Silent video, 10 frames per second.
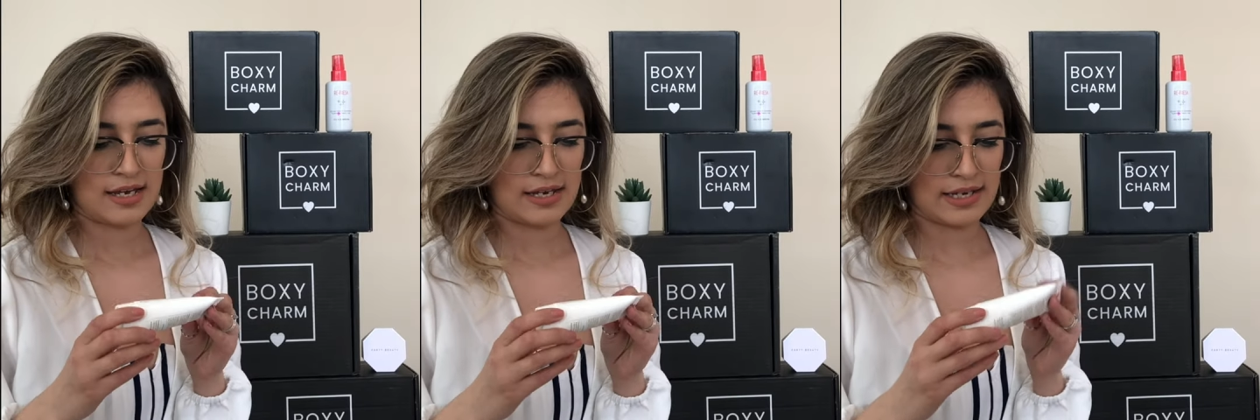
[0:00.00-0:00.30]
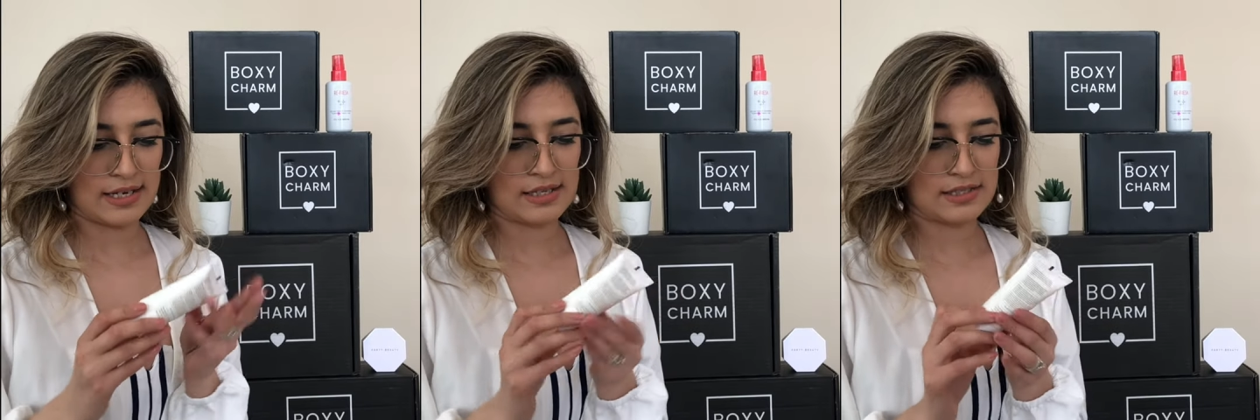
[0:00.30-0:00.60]

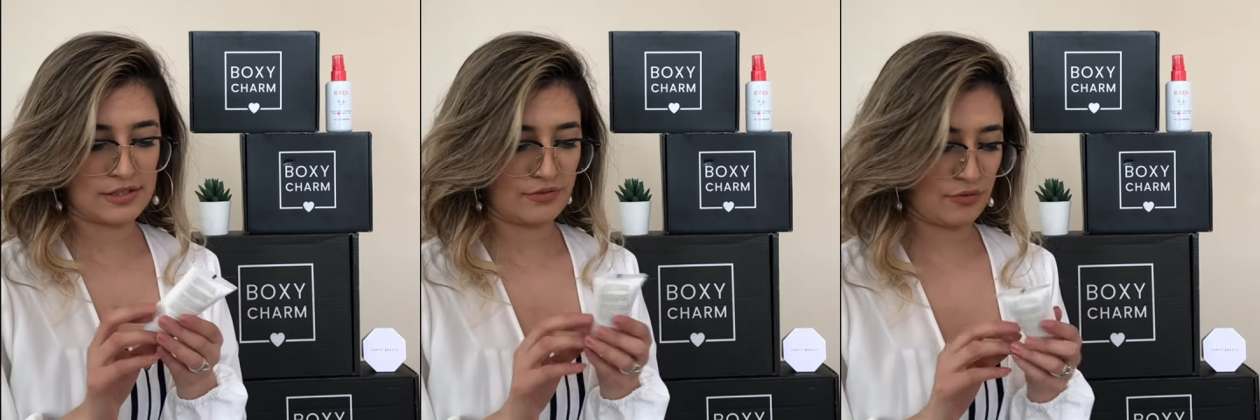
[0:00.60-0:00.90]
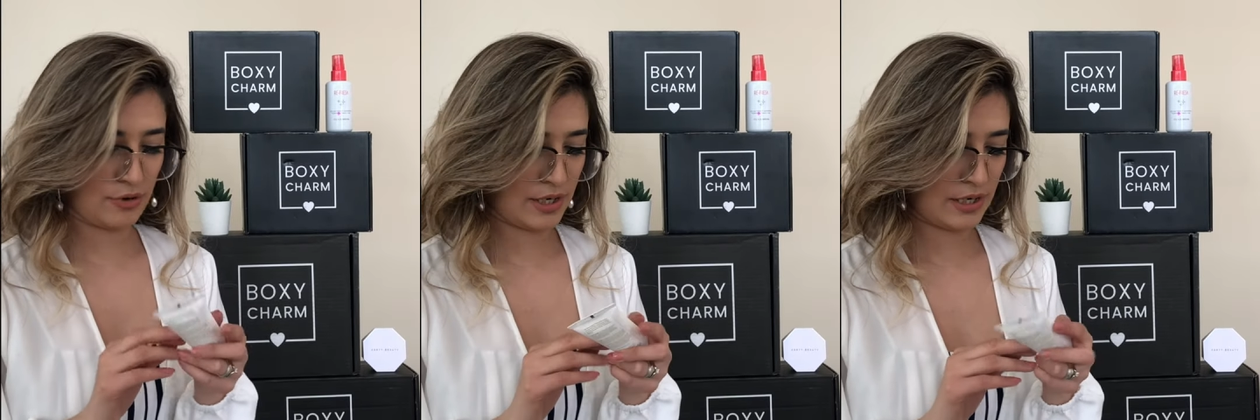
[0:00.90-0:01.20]
It's
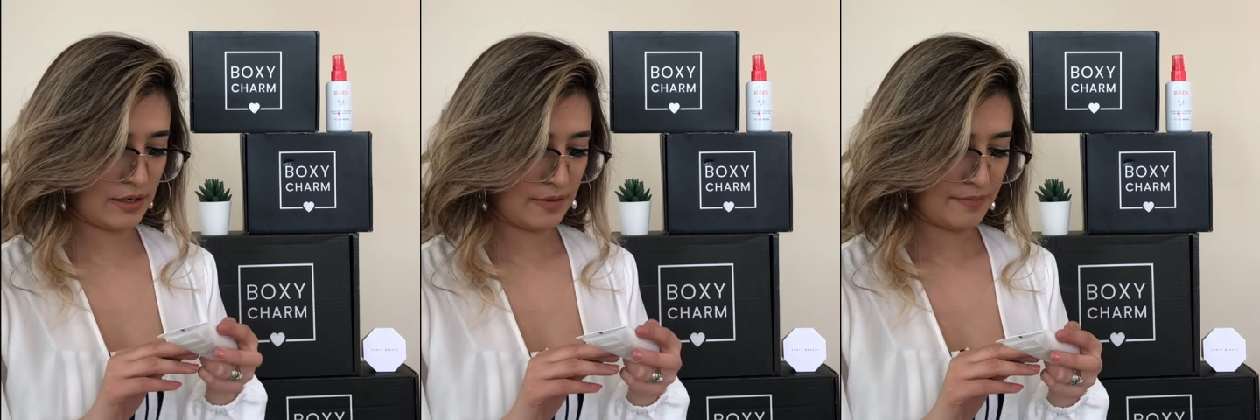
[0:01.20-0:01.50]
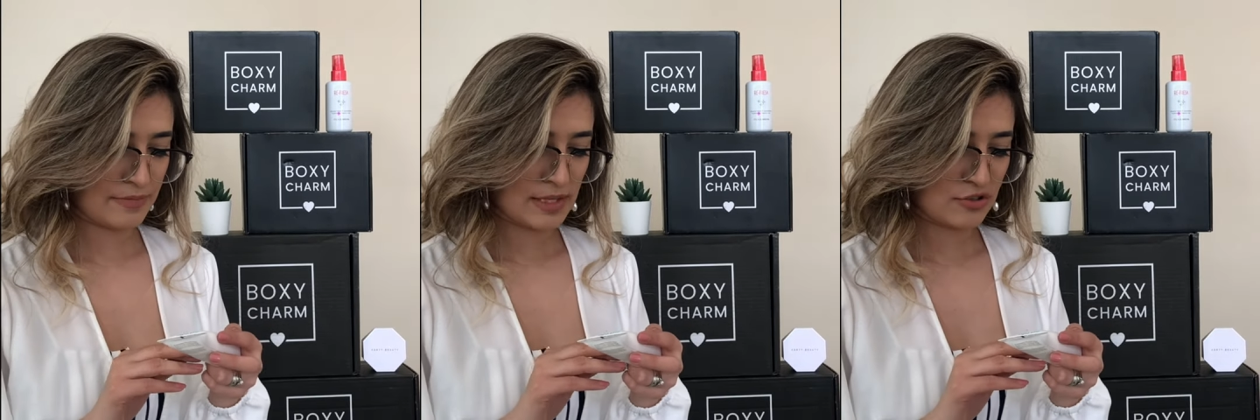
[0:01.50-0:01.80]
for
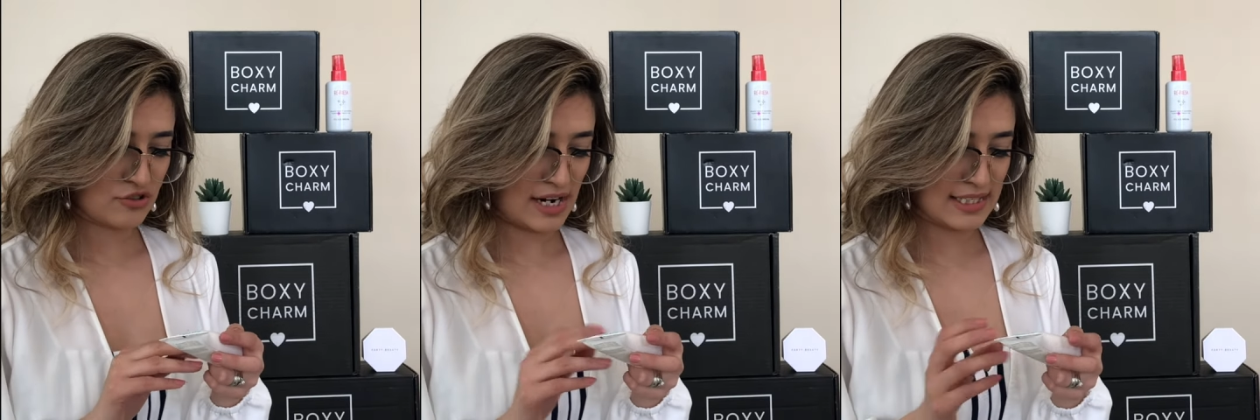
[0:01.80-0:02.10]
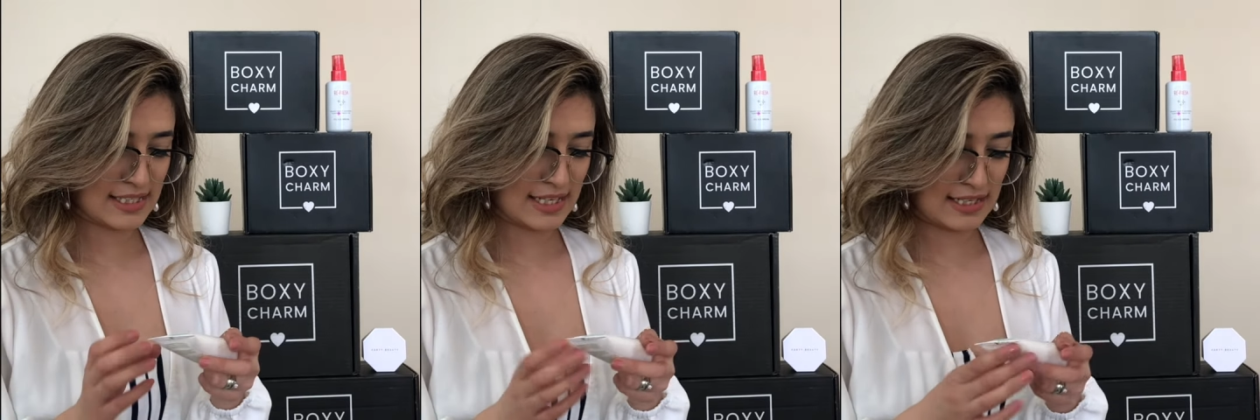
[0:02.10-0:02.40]
dry
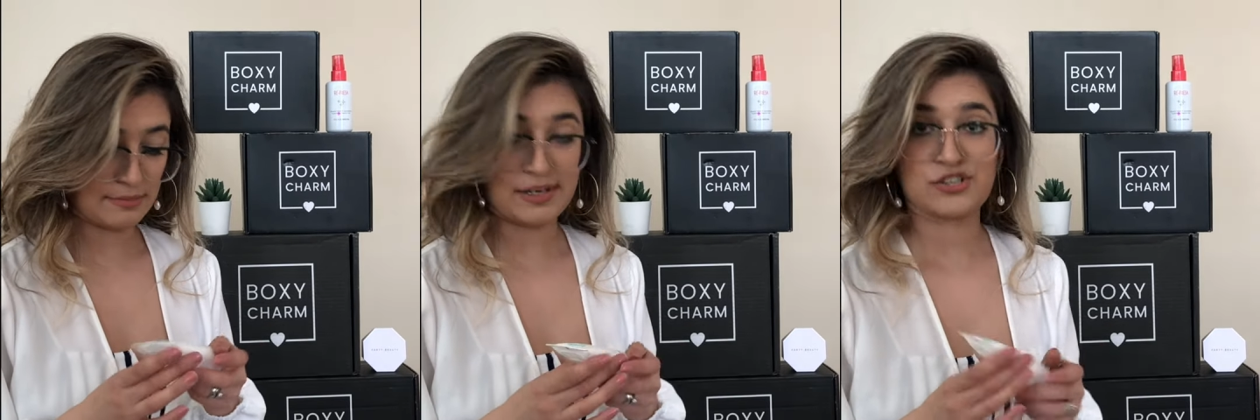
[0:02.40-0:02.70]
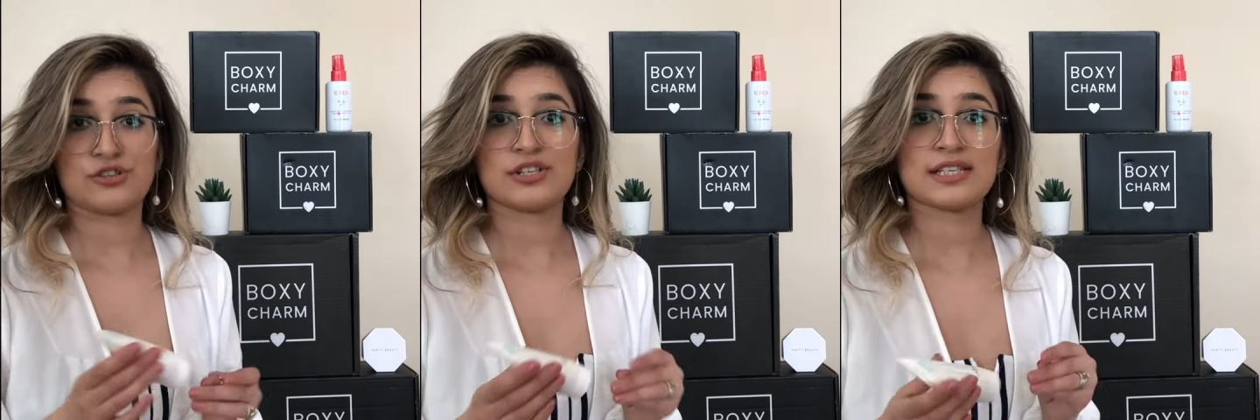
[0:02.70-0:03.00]
skin and
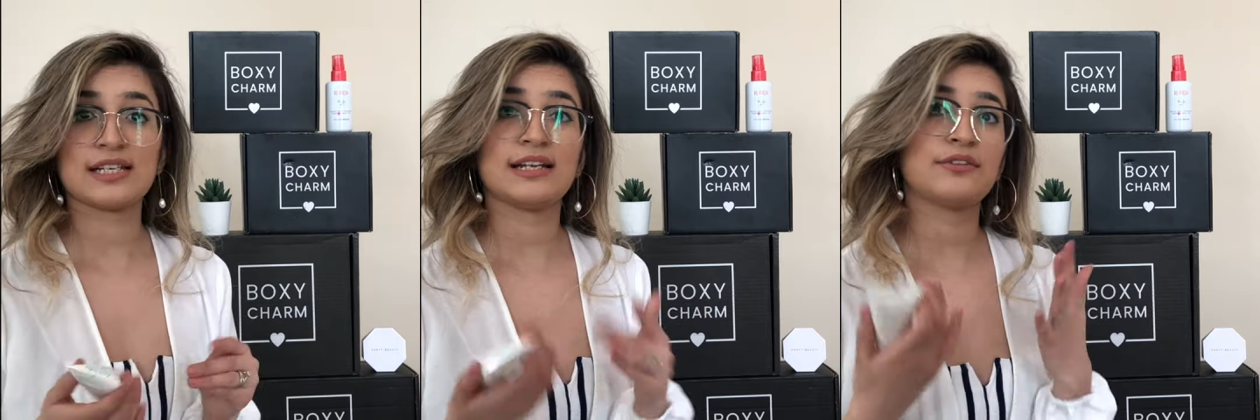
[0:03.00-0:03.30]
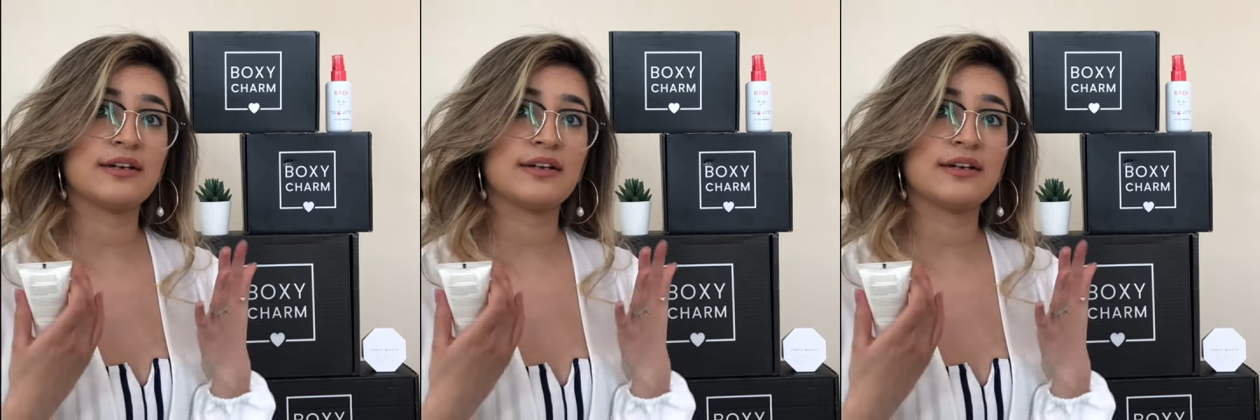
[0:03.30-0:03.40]
mature skin.